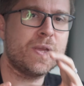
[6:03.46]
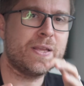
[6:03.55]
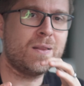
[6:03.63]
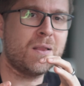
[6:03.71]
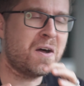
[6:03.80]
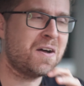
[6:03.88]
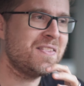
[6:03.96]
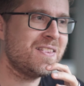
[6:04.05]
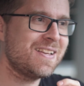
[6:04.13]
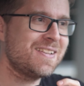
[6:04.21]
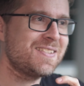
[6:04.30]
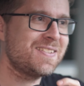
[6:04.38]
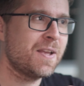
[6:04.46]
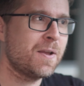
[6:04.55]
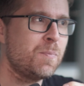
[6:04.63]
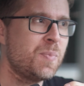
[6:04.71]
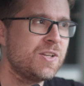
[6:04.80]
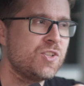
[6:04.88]
wheel on this,
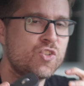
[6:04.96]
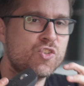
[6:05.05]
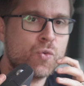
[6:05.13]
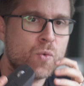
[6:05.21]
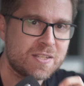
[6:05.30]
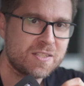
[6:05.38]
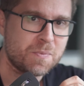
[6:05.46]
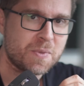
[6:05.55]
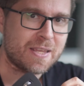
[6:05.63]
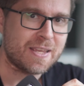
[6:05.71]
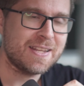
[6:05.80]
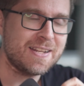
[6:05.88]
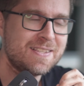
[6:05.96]
but trust me, it